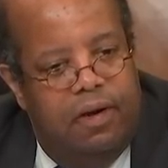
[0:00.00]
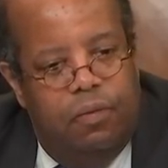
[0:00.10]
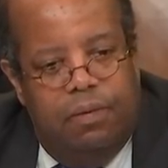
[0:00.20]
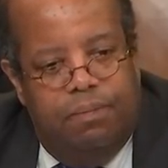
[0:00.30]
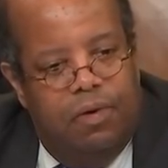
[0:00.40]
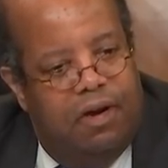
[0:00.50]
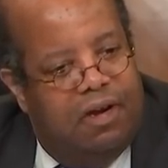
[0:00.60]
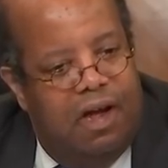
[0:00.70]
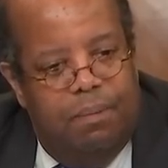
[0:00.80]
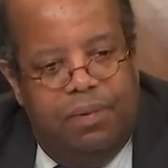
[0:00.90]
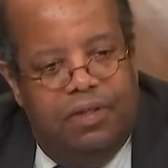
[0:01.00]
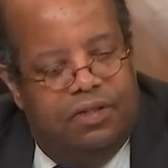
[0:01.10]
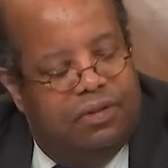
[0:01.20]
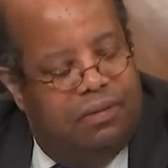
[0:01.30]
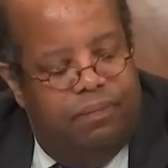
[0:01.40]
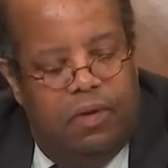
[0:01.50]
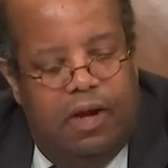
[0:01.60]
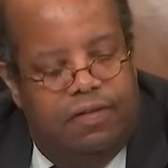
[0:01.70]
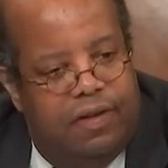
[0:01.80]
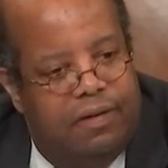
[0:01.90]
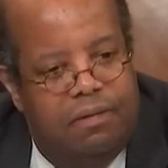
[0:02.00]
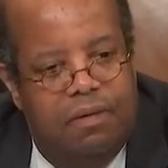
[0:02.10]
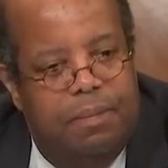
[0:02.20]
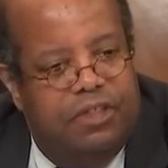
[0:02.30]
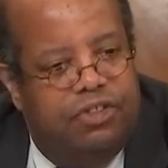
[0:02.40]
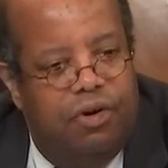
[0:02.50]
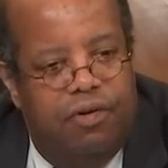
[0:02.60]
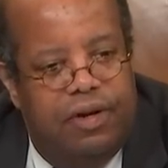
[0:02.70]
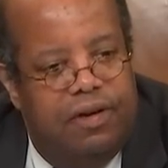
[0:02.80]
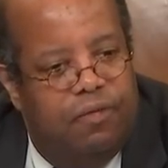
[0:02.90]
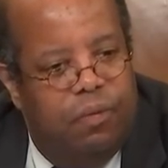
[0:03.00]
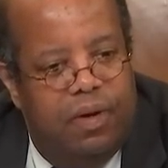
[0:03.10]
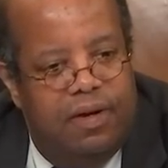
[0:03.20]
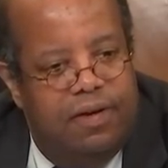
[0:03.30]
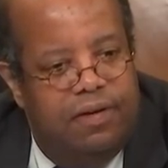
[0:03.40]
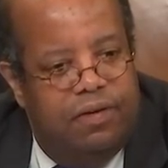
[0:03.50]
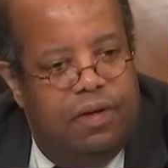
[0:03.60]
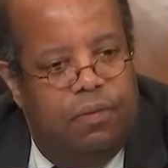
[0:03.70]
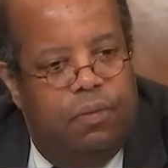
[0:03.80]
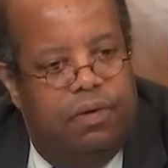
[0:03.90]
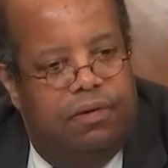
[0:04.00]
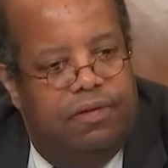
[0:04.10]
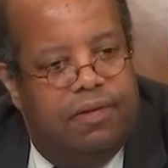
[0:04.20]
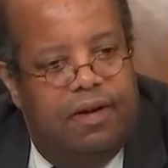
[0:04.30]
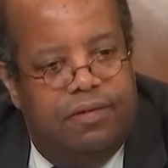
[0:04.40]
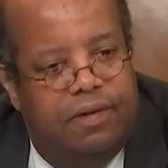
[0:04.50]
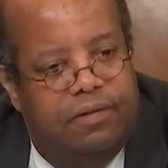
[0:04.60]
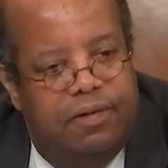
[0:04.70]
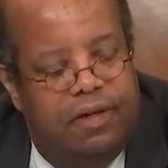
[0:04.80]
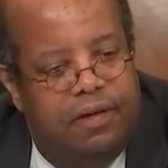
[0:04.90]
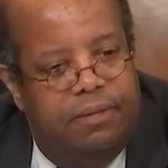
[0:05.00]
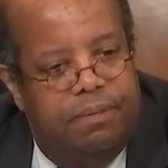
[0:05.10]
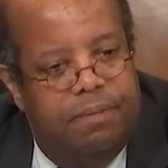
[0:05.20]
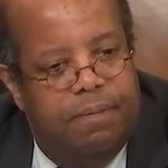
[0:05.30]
it would accomplish, I think, the majority of what it is that we're discussing today.